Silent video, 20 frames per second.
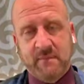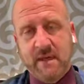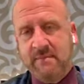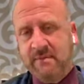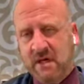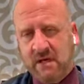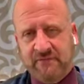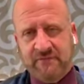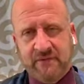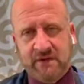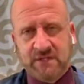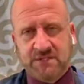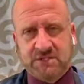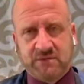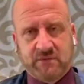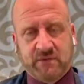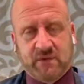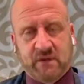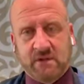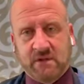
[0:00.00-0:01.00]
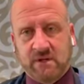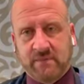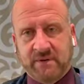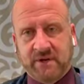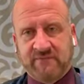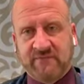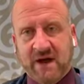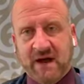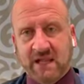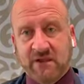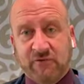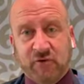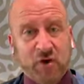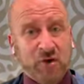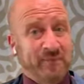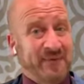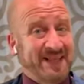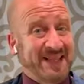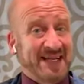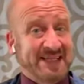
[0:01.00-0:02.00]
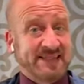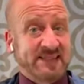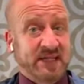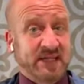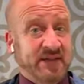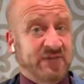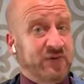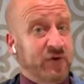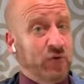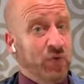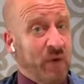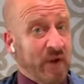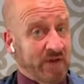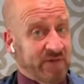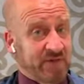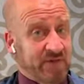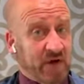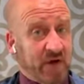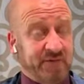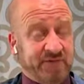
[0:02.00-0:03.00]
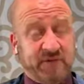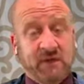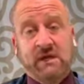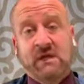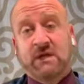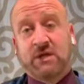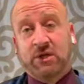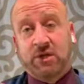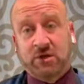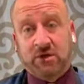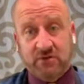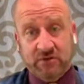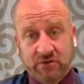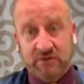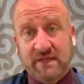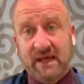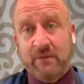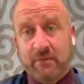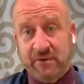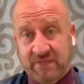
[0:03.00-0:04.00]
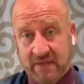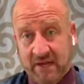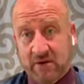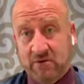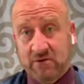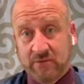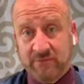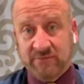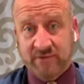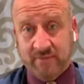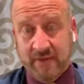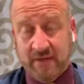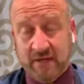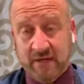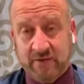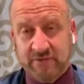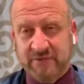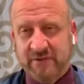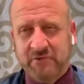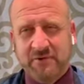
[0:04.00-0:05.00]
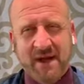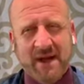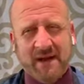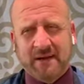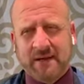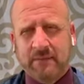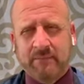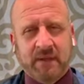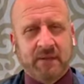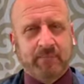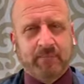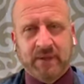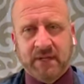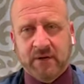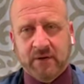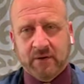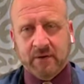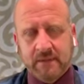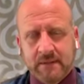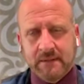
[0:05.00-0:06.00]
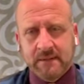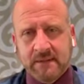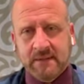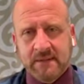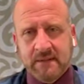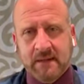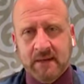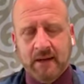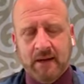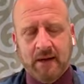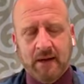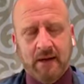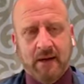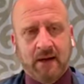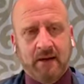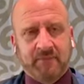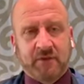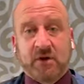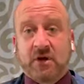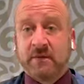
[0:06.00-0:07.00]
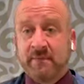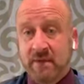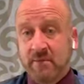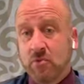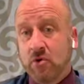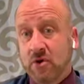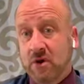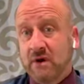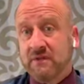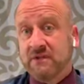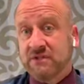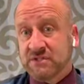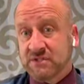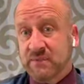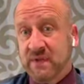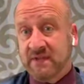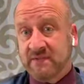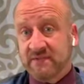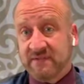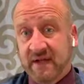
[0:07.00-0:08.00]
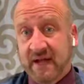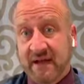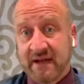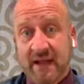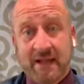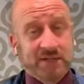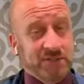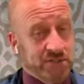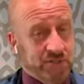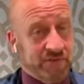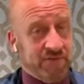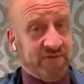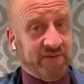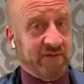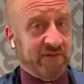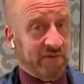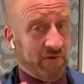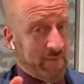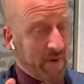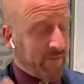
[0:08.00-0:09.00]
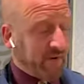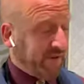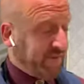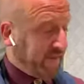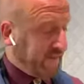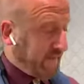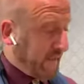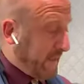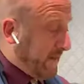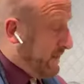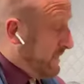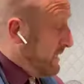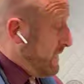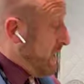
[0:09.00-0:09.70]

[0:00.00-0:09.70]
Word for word: Maybe I'll finish it with a little bit of olive oil, but that's it, it's a quick sauce. You can do that with heirloom tomatoes. They're not gonna be bitter, um, they're gonna be more on the sweet side and juicy, so remember I said that.